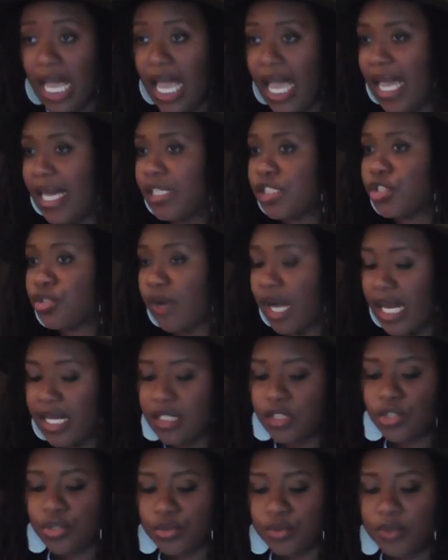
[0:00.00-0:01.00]
and tried
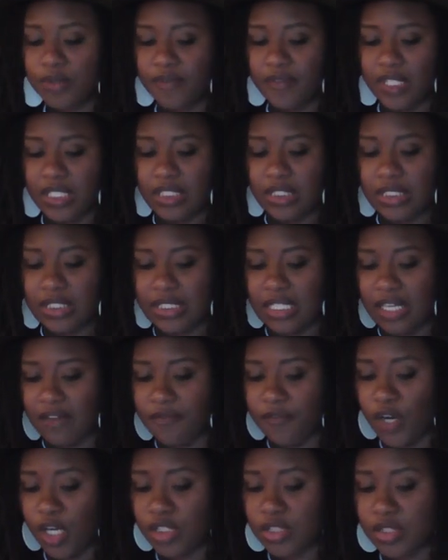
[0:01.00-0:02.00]
and true events that
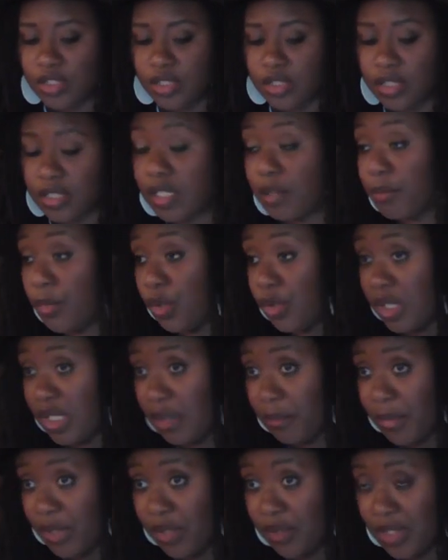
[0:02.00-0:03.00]
foster
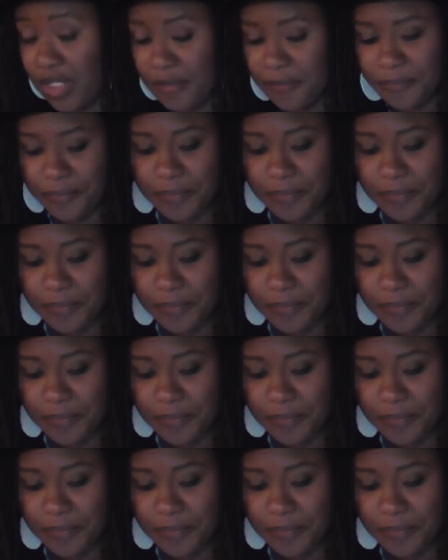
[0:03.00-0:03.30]
community building.